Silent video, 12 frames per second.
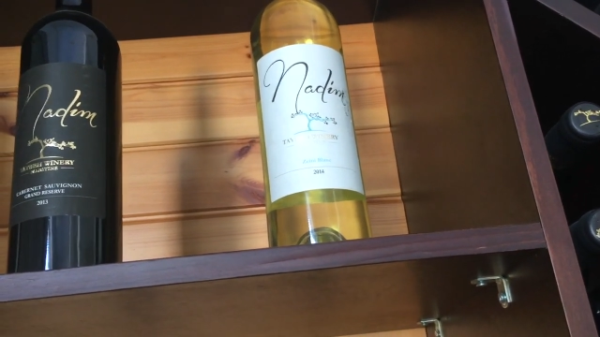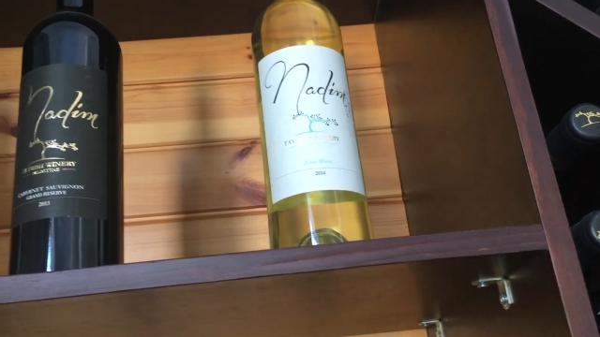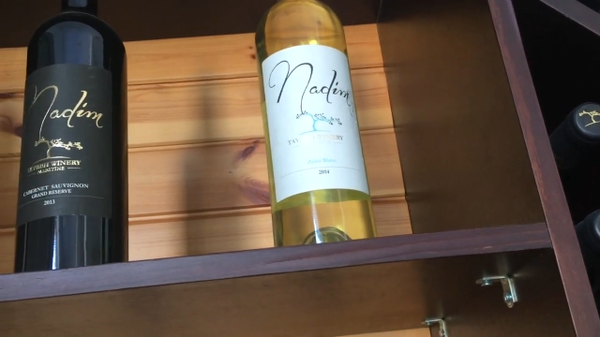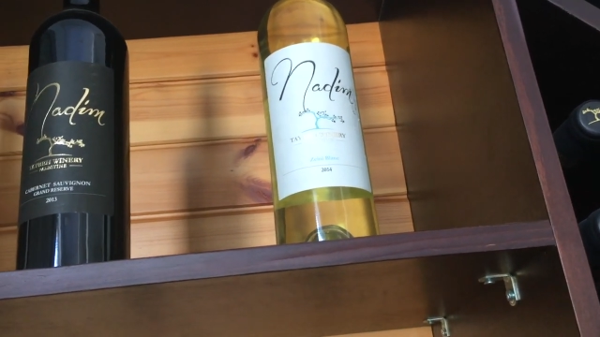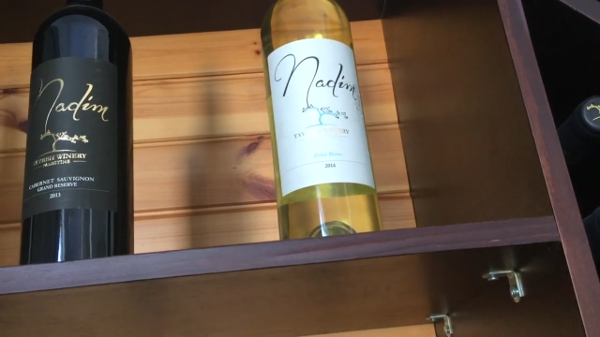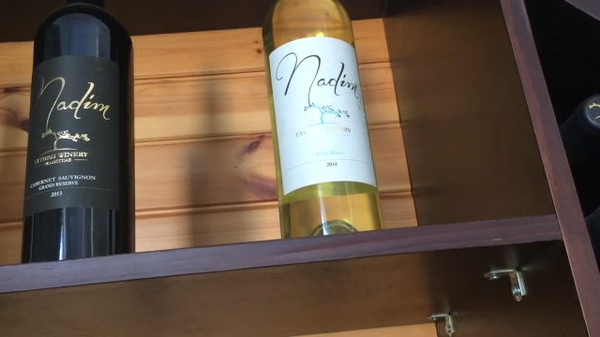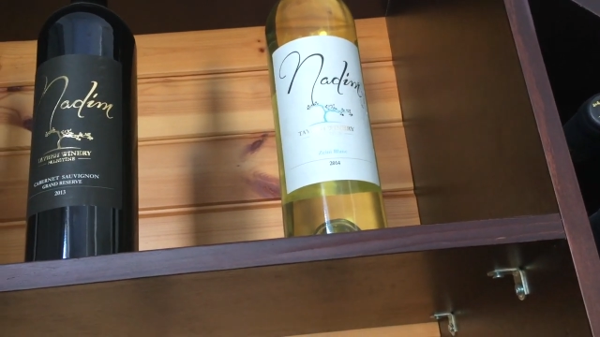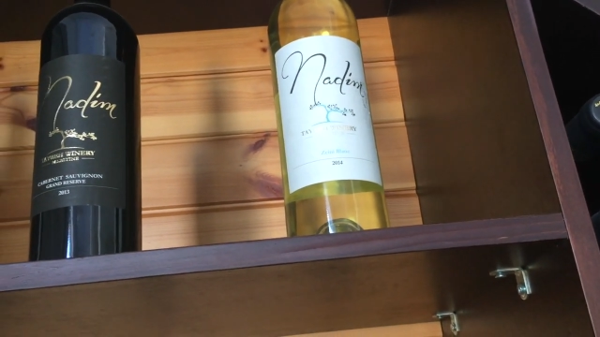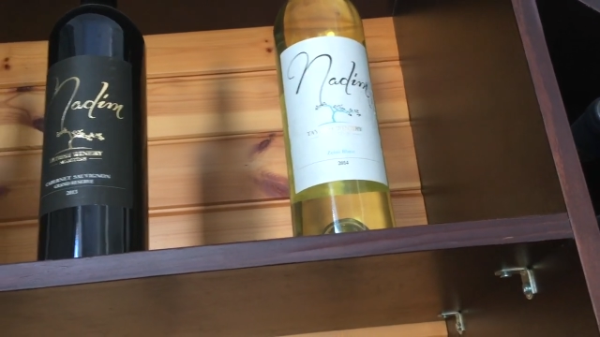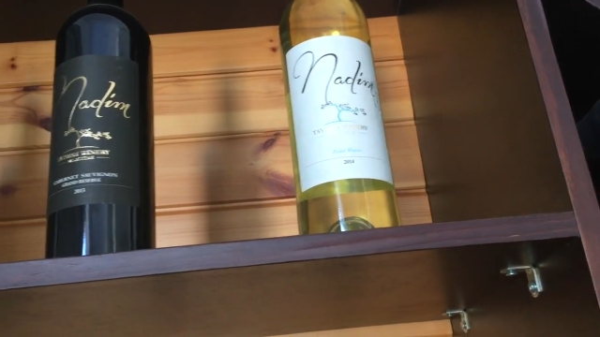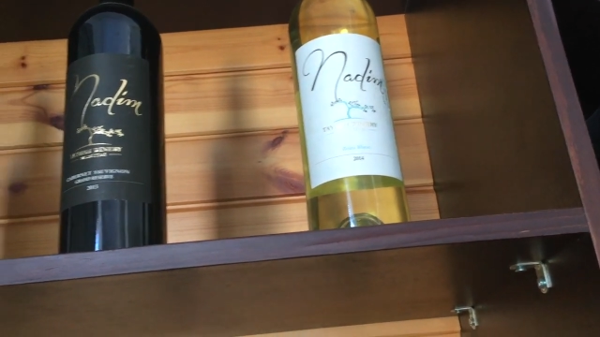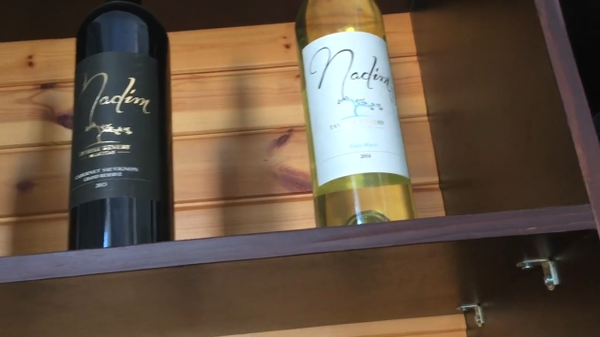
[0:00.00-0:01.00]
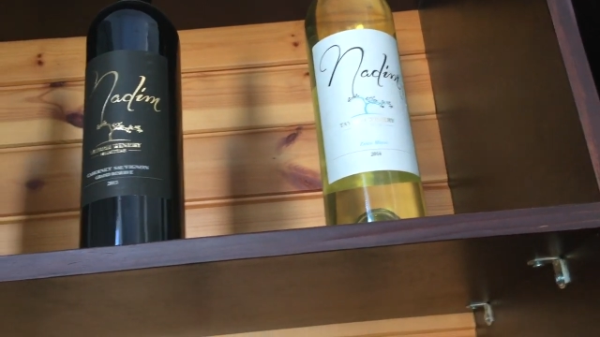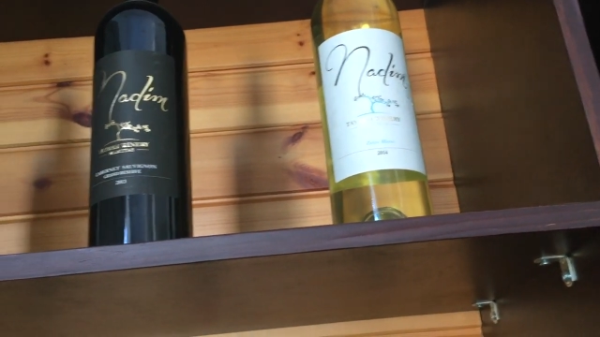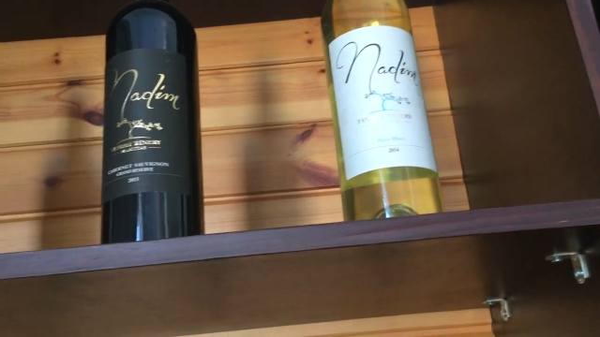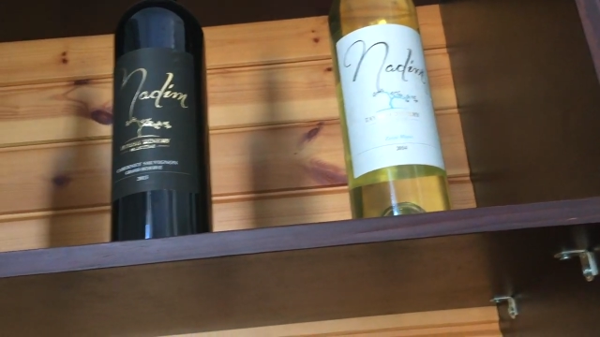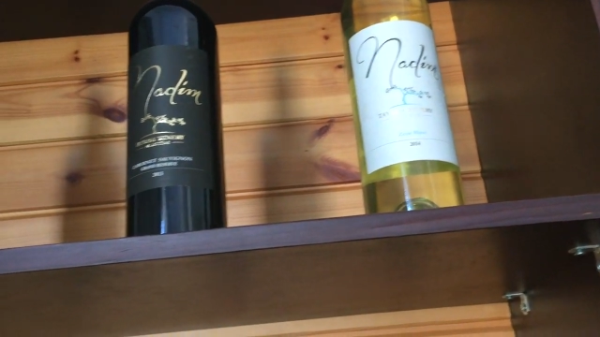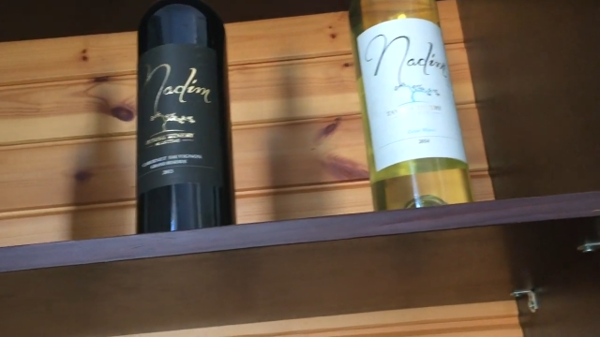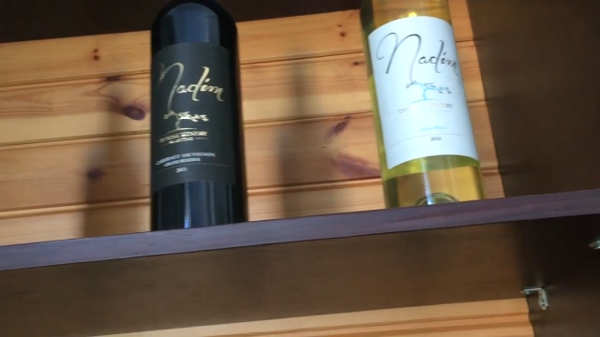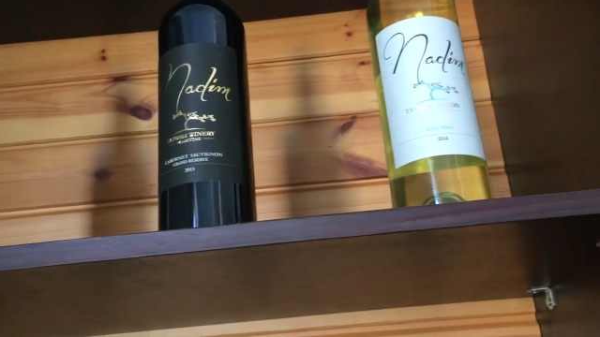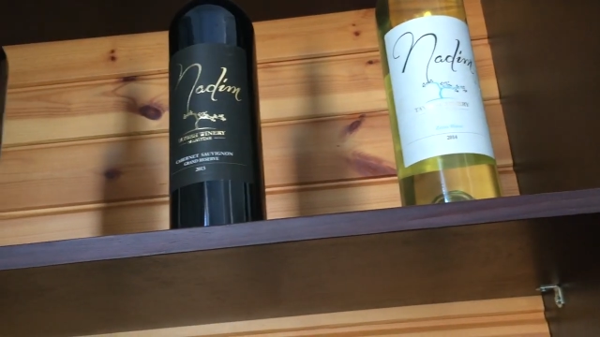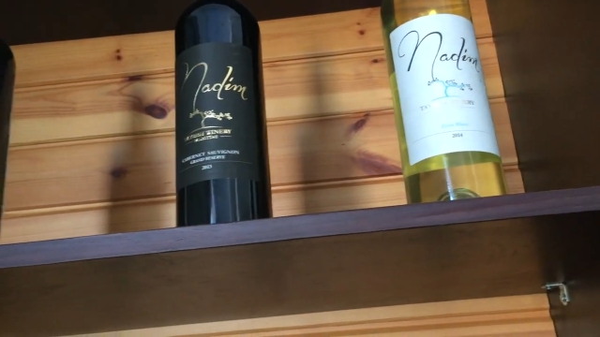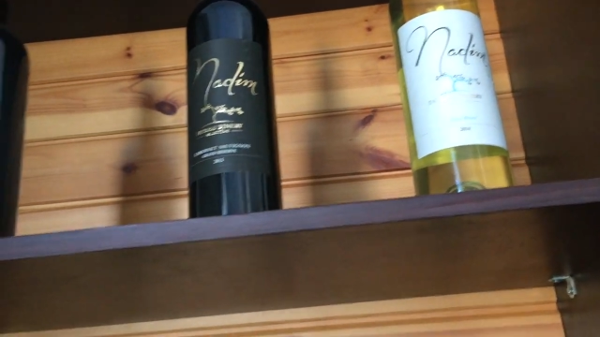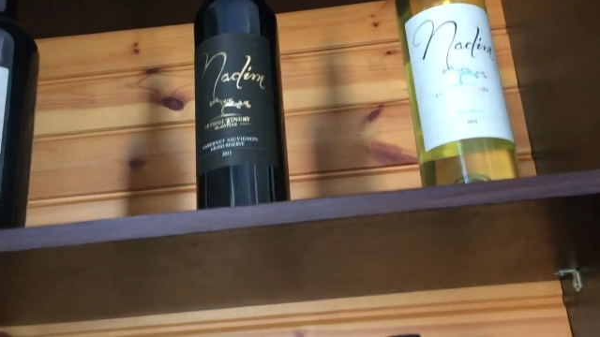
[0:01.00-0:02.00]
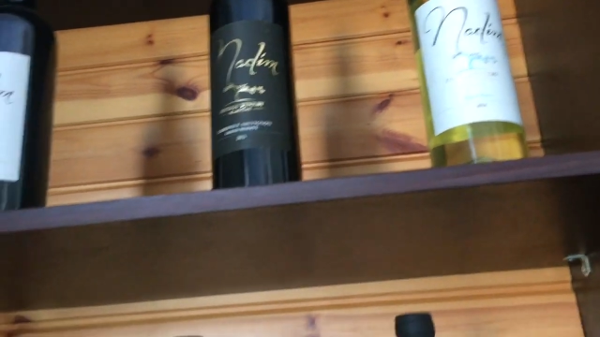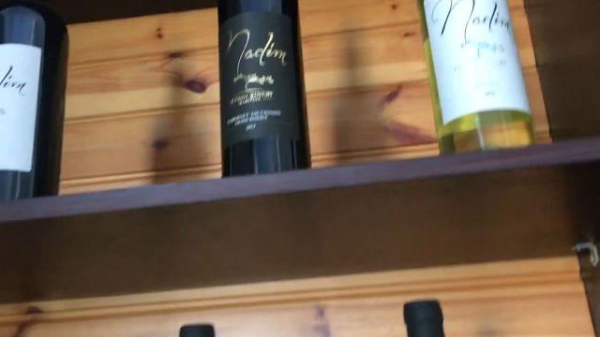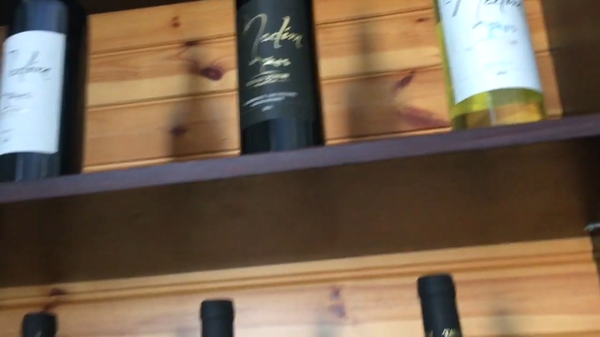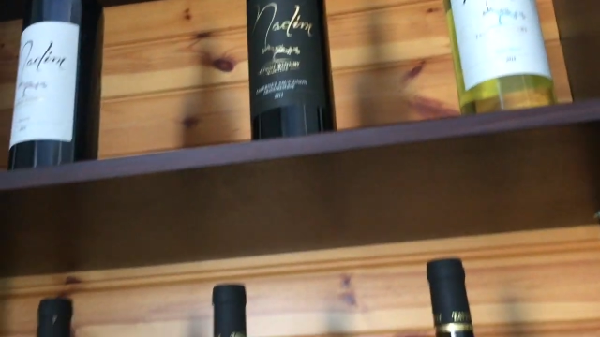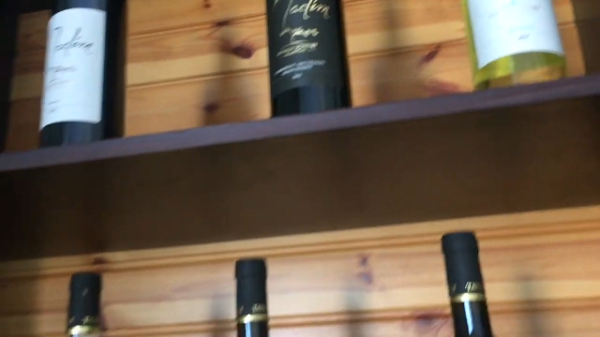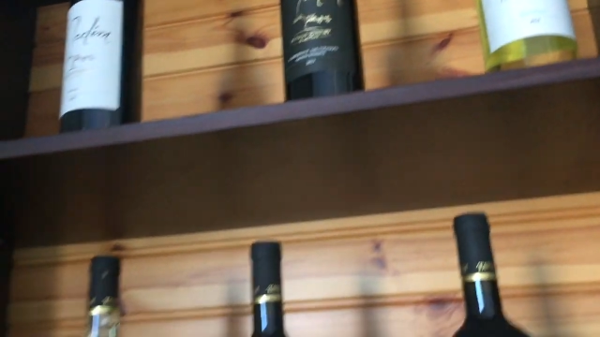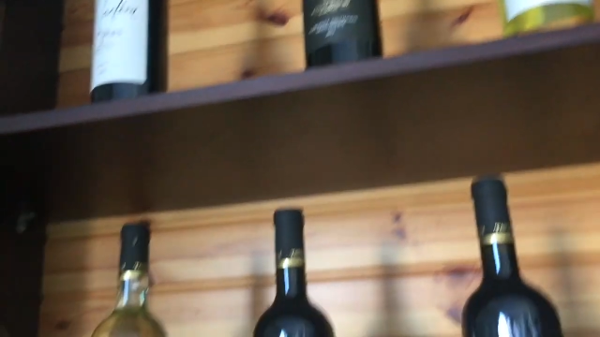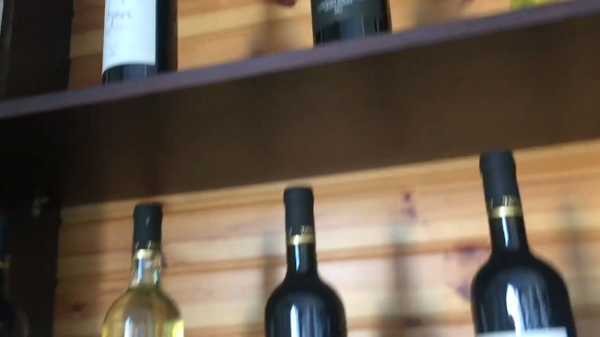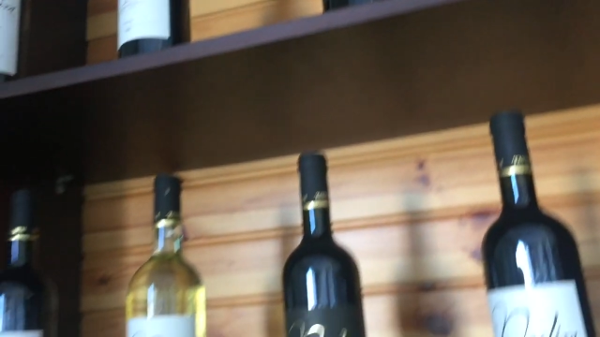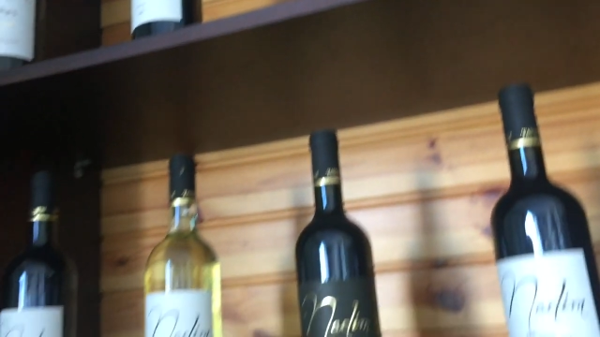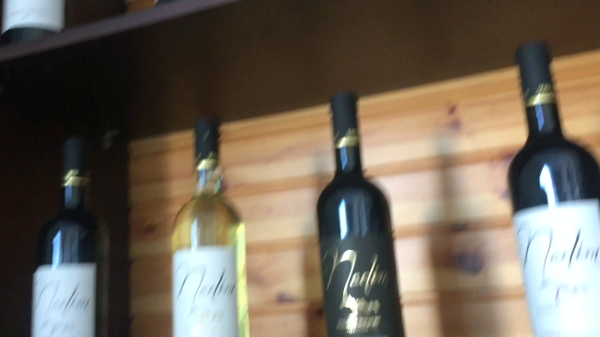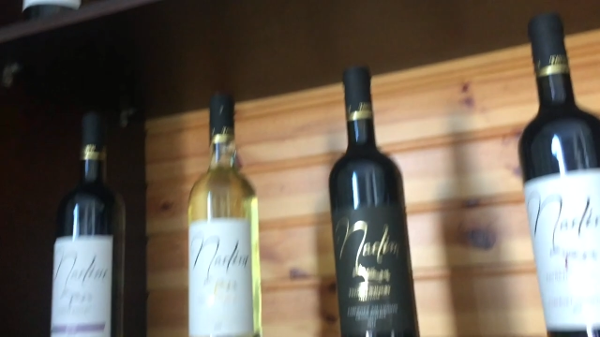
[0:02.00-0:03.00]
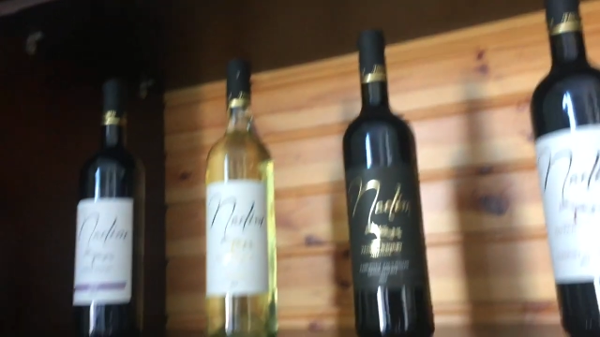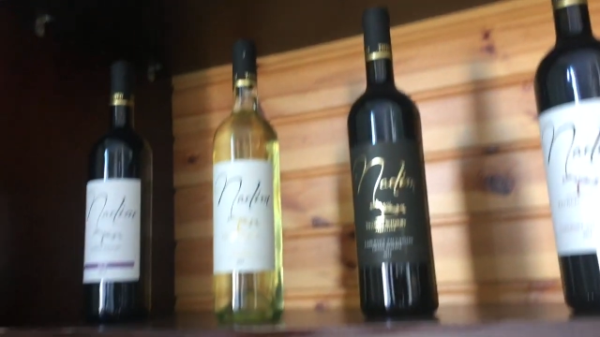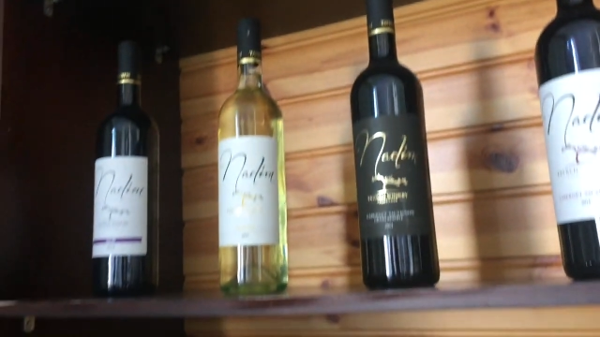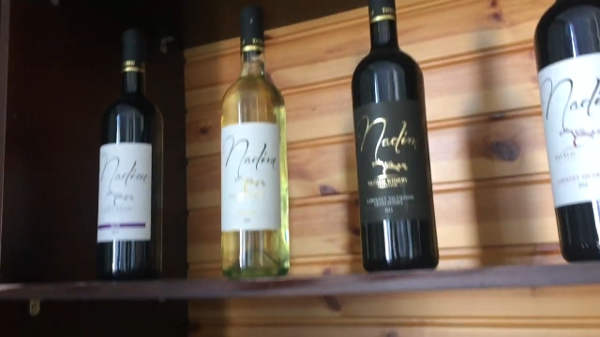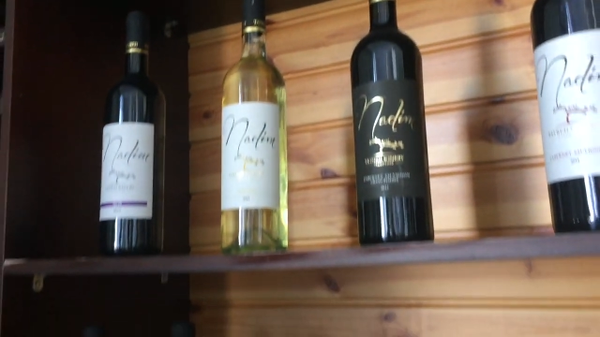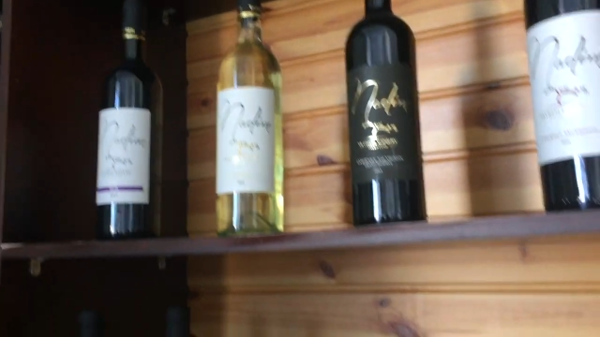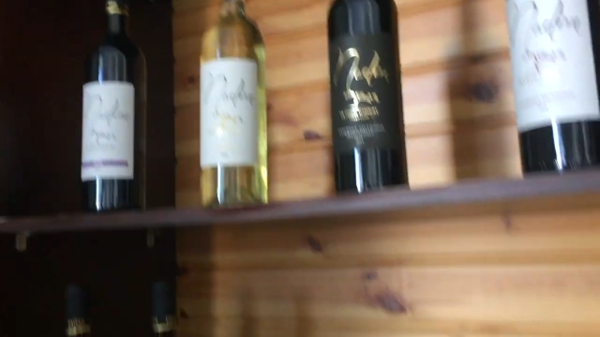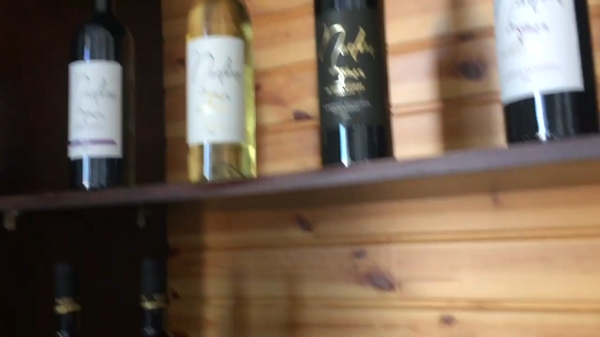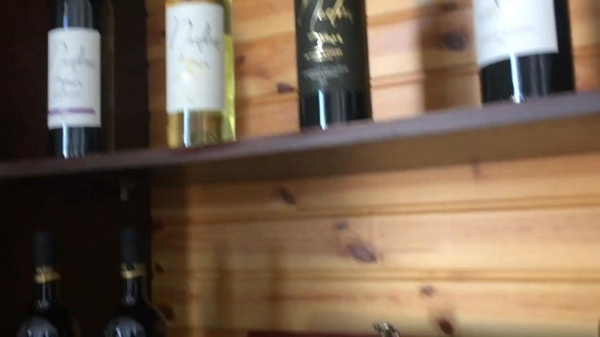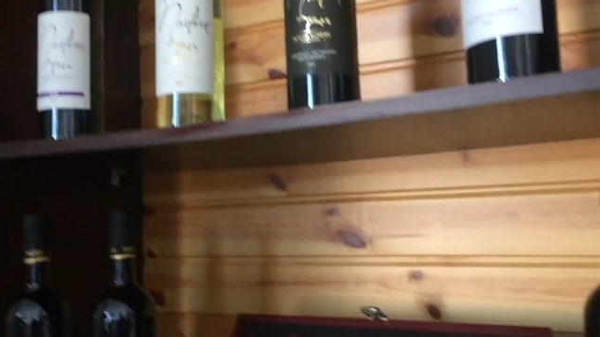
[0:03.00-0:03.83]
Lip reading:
[unreadable: no face in view]